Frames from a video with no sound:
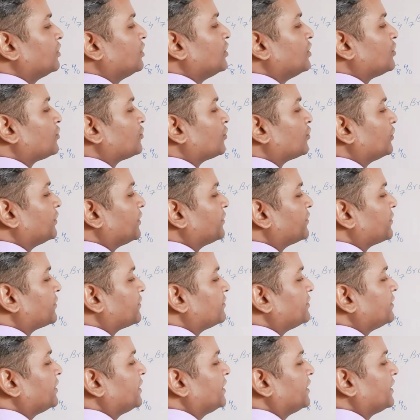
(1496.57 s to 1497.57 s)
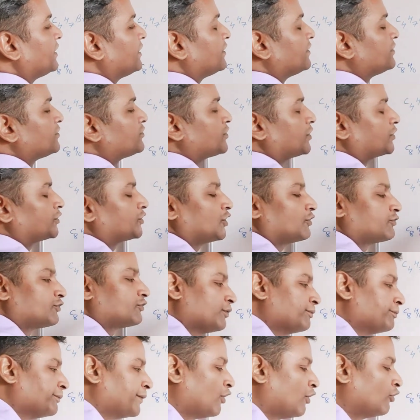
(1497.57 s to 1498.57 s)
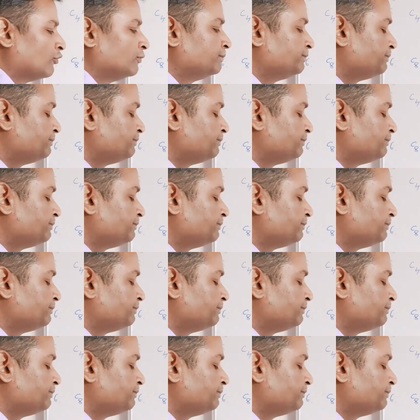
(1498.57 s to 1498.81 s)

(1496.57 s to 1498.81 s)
So this is the structure of compound.